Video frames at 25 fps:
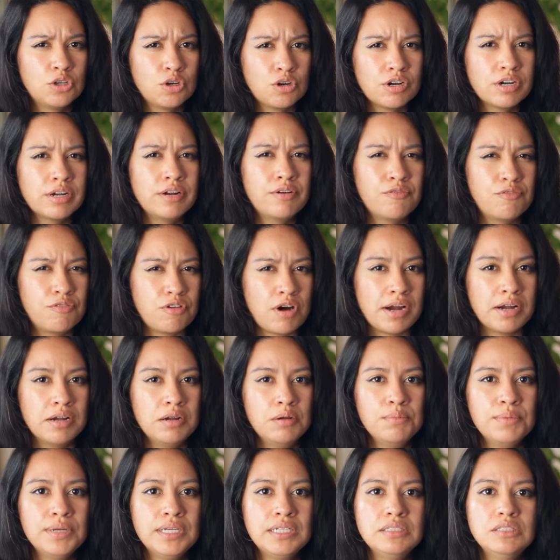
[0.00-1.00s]
your
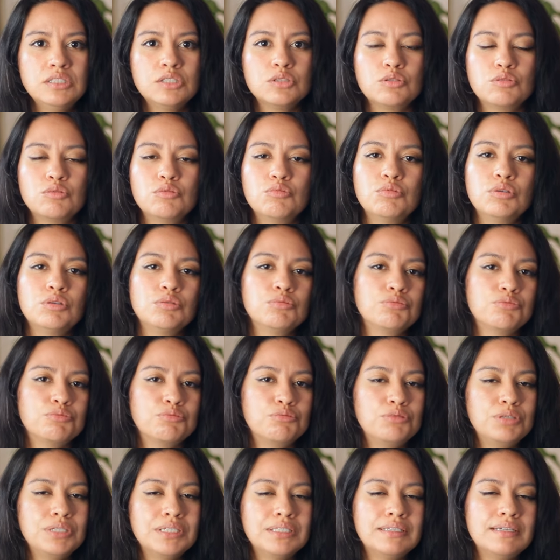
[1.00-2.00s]
environment will
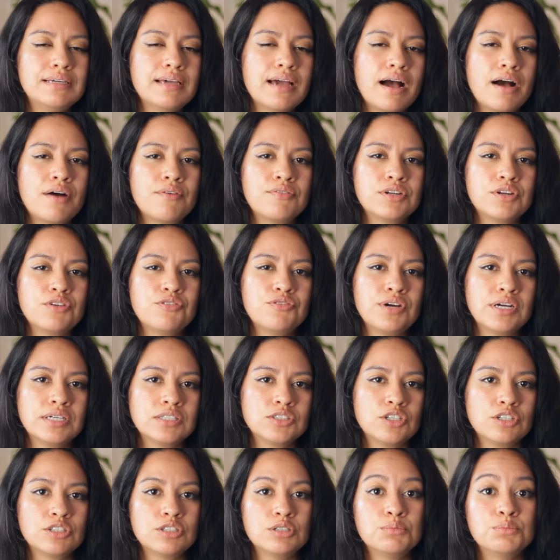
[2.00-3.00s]
really have an
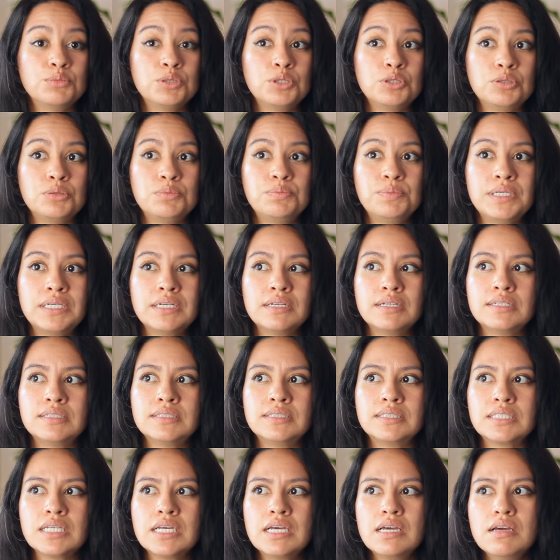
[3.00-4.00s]
effect on your mood
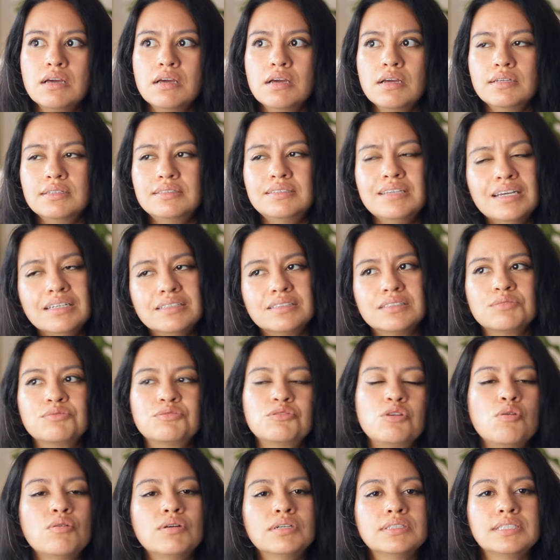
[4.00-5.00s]
because yes,
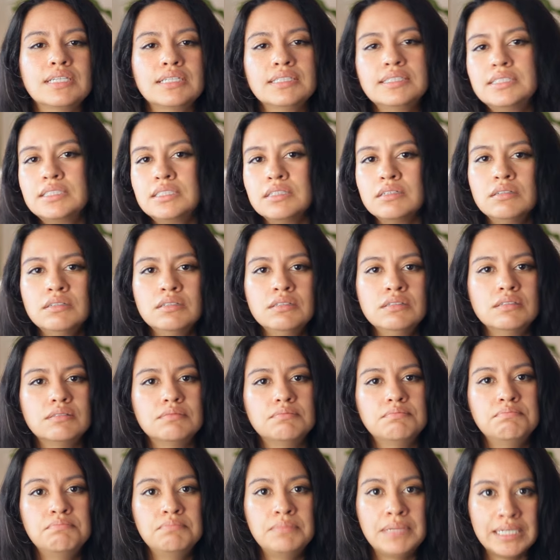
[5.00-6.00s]
of course, I still
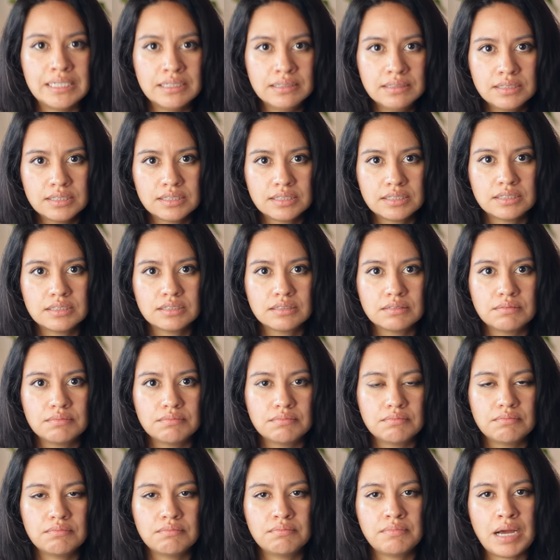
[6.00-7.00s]
missed
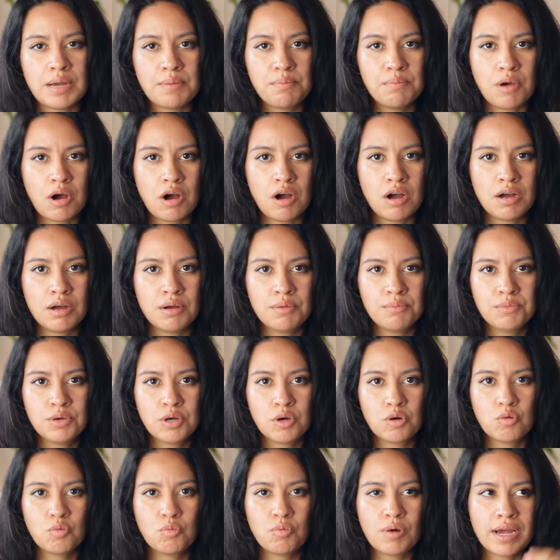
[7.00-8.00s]
my
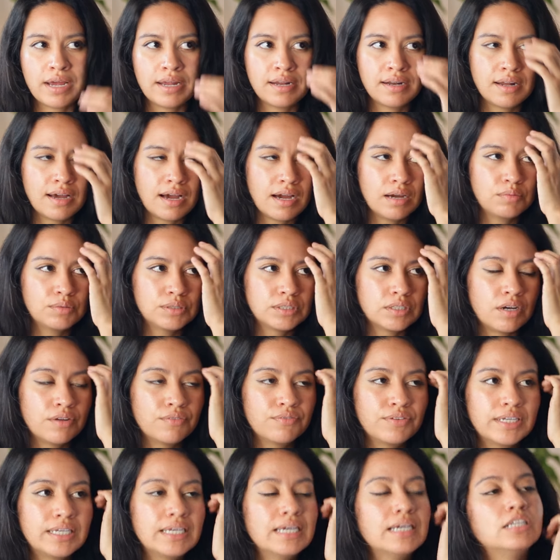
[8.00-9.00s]
mom when I was
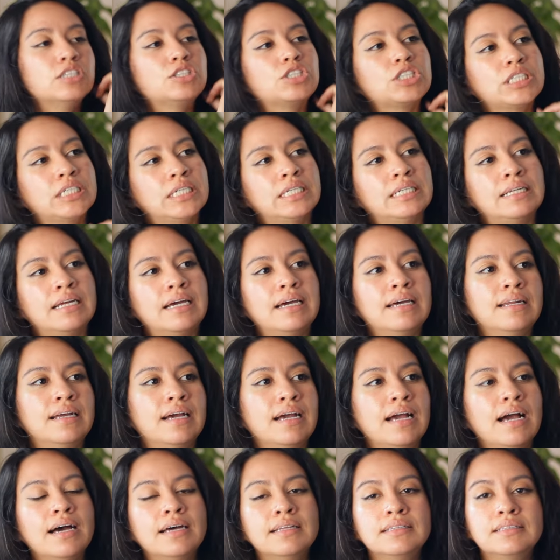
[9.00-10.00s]
on vacation and I
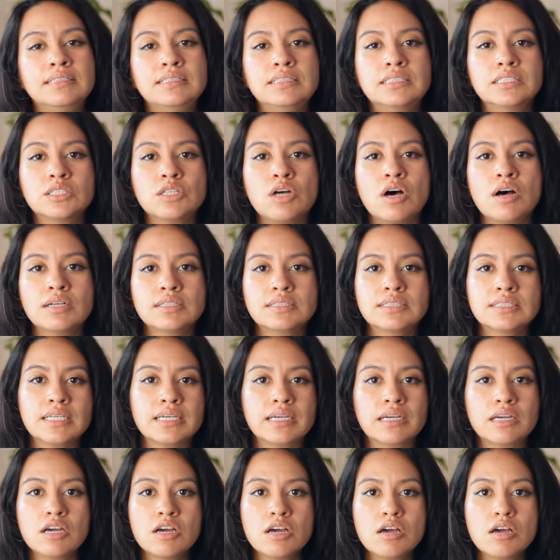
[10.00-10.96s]
had these thoughts like,